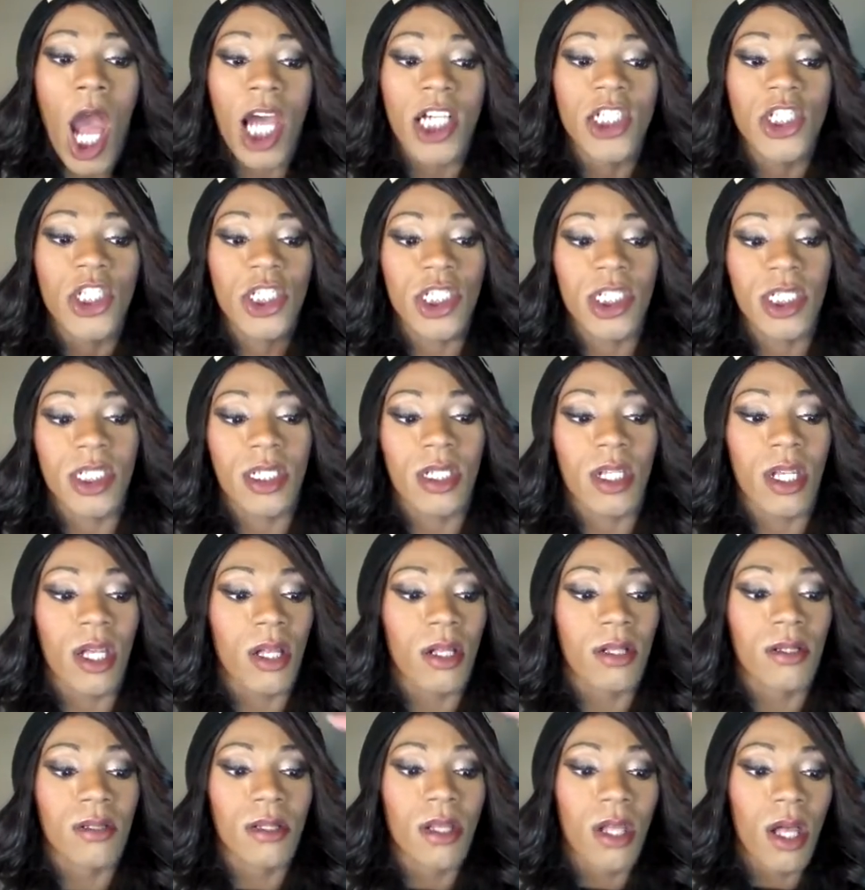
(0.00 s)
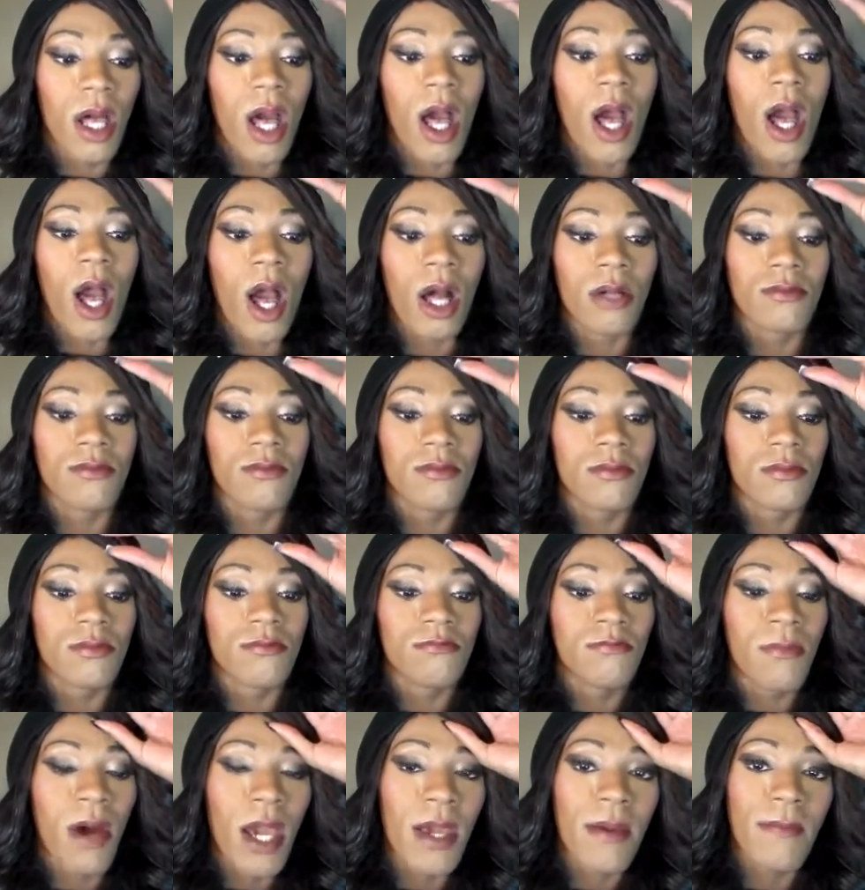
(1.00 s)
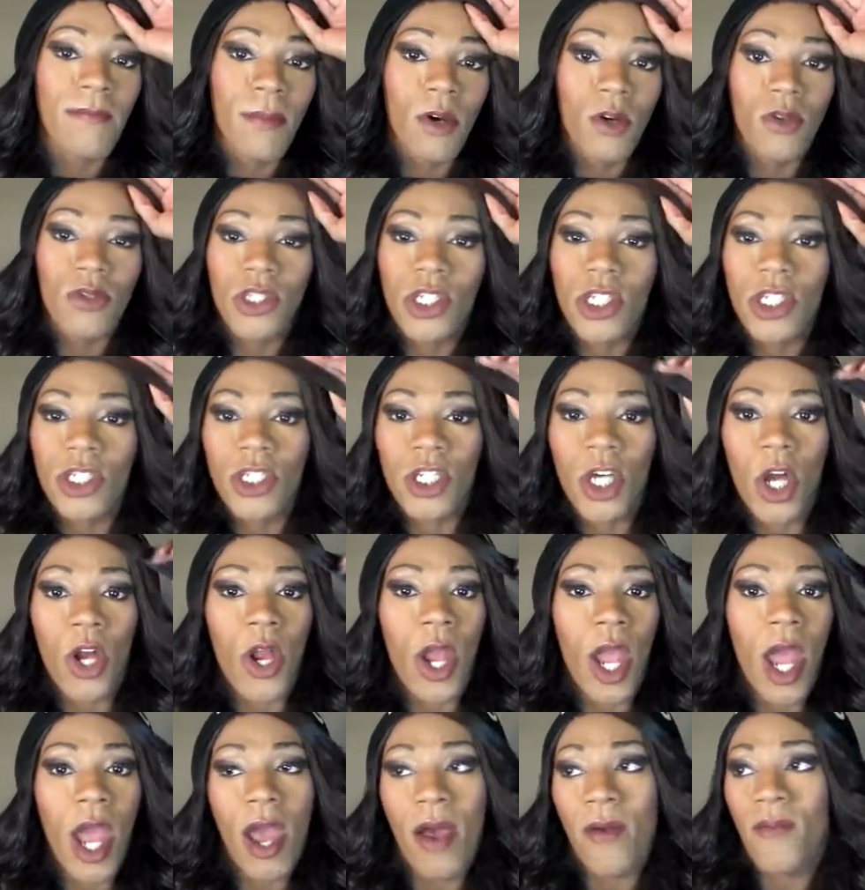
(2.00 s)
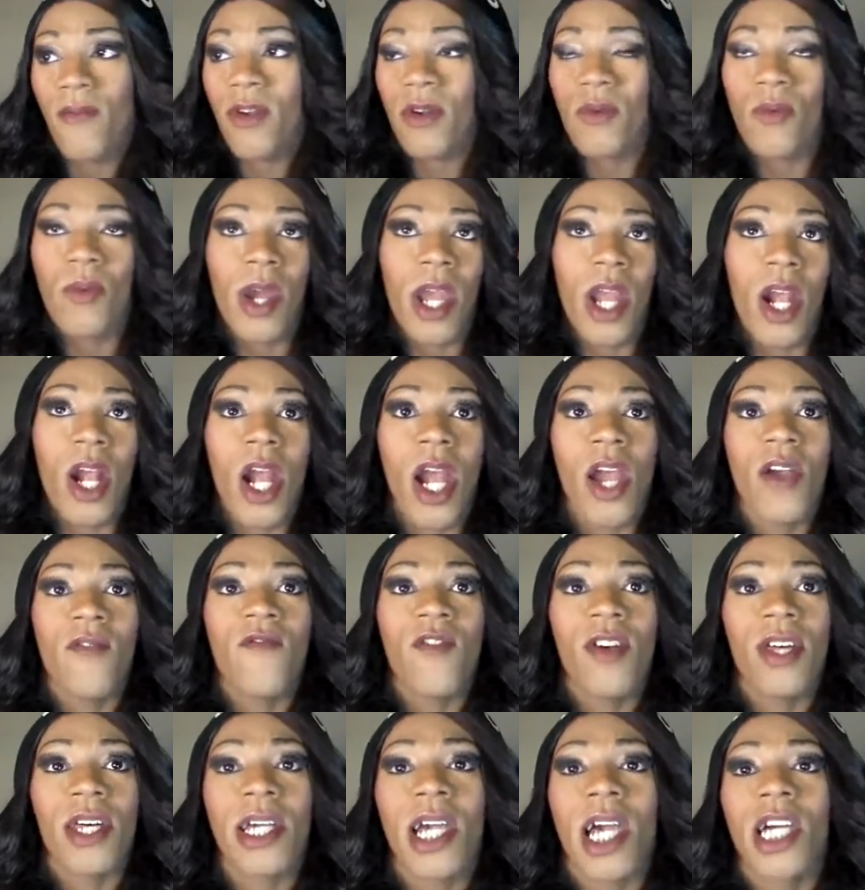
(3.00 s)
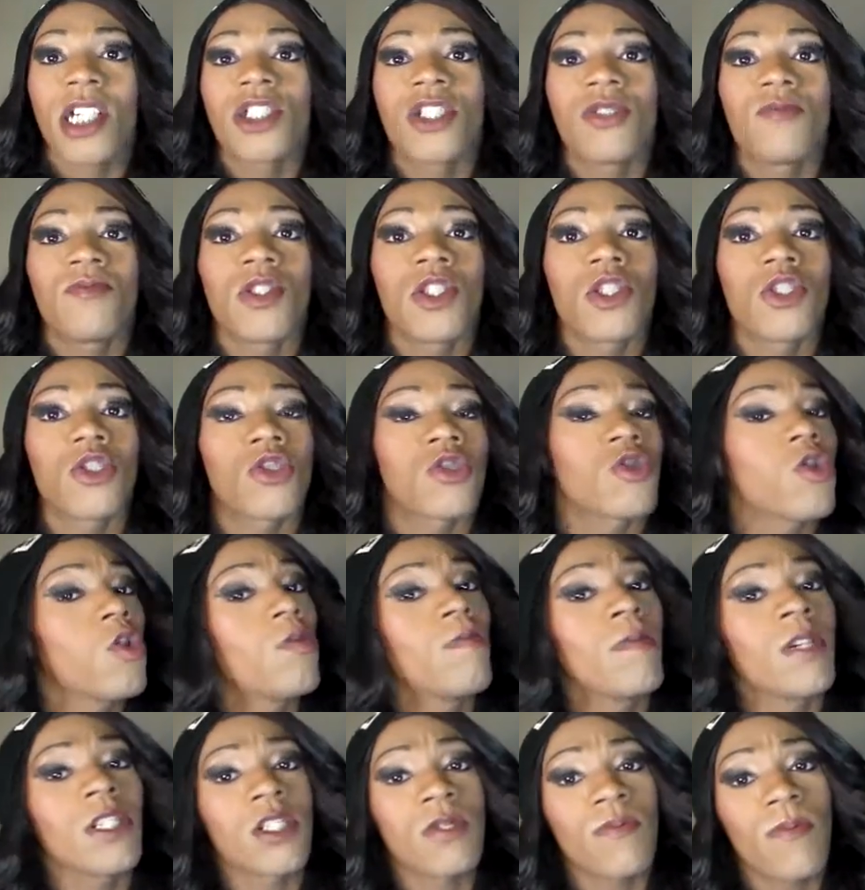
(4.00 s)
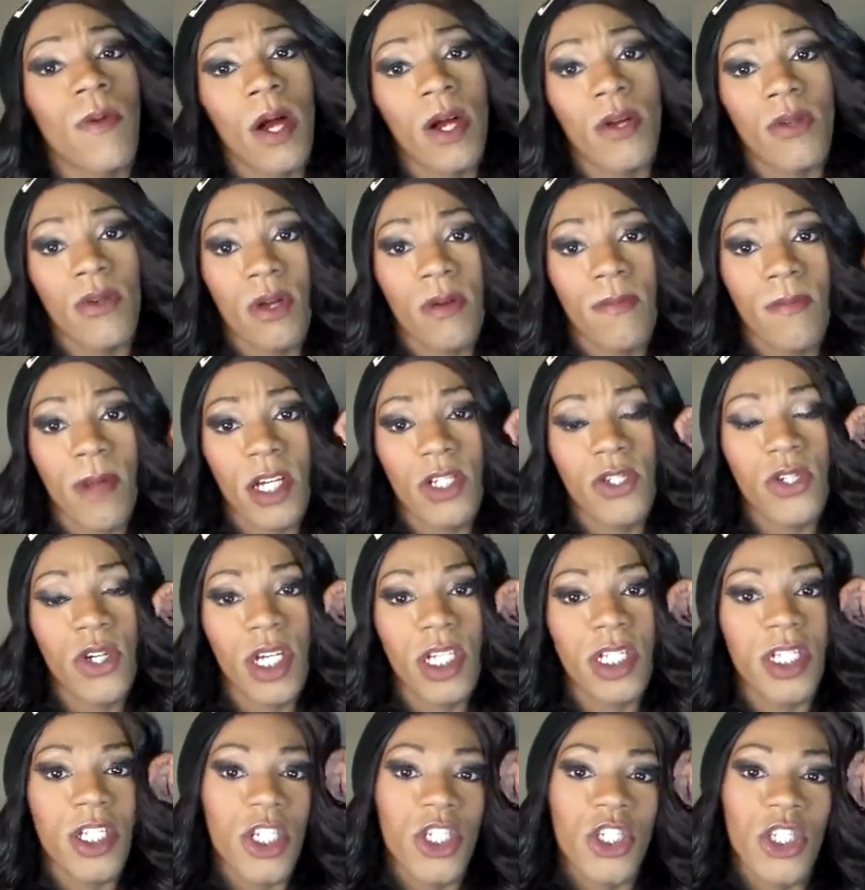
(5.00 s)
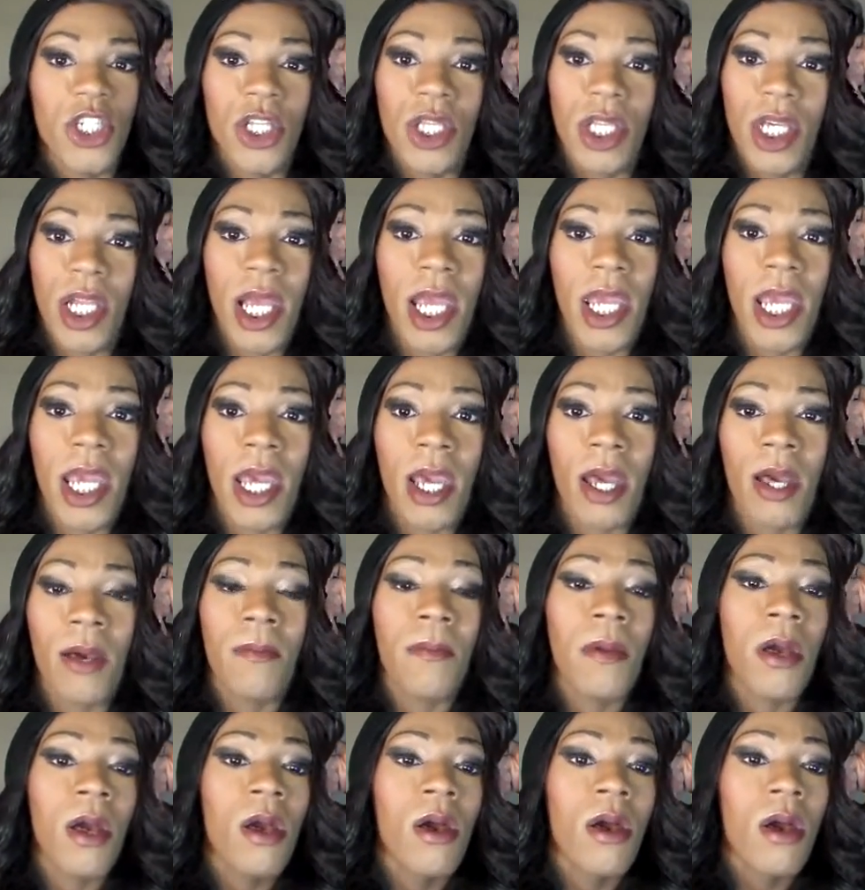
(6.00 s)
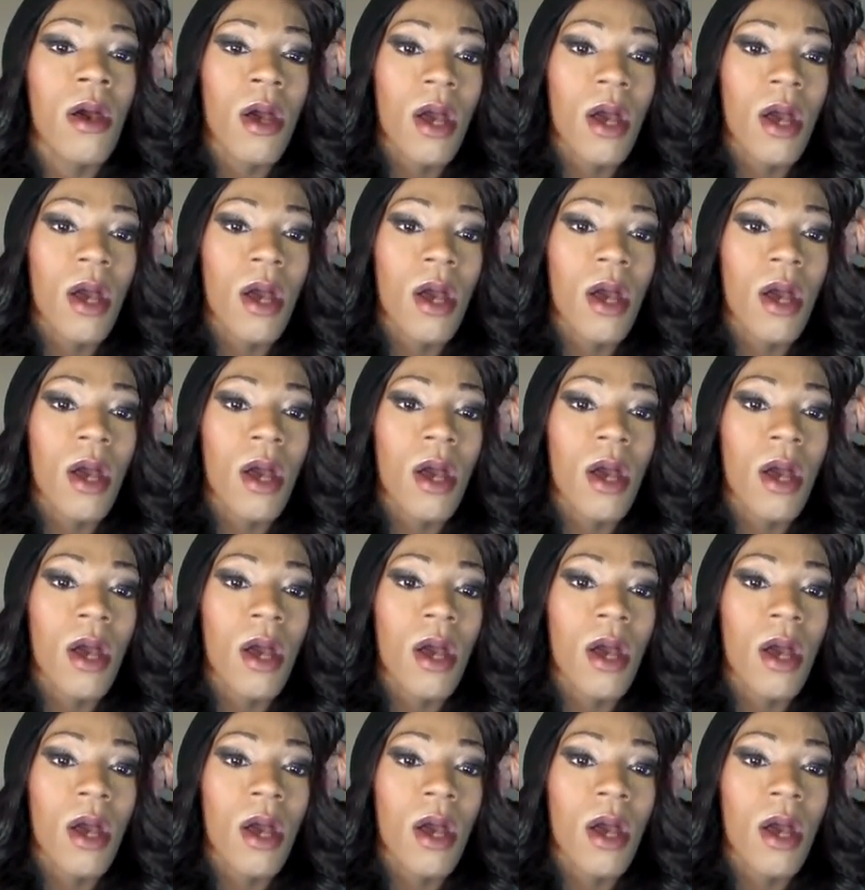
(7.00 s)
I just, my emotions are everywhere. I feel like I should be so much farther in my transition than I am.